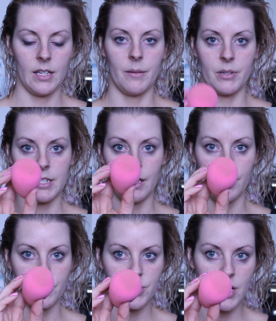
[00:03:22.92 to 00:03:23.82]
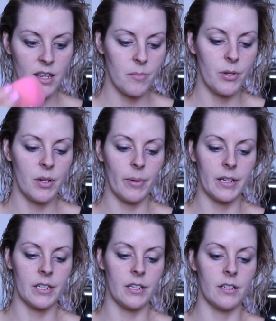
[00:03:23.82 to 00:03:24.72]
And I'm going to take the larger side of the beauty
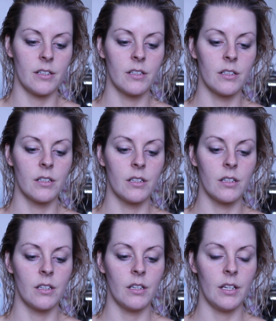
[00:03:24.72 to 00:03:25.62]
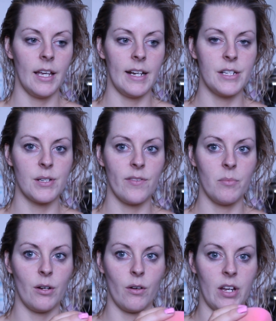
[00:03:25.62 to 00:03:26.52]
blender. And I do have
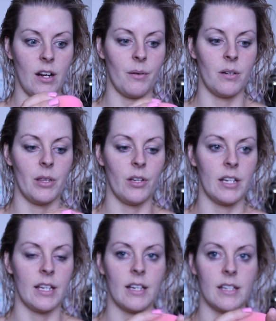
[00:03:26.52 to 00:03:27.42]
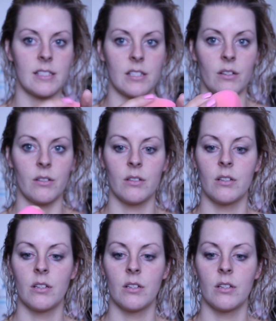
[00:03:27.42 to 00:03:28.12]
a mirror over here I'm going to be looking in, guys, so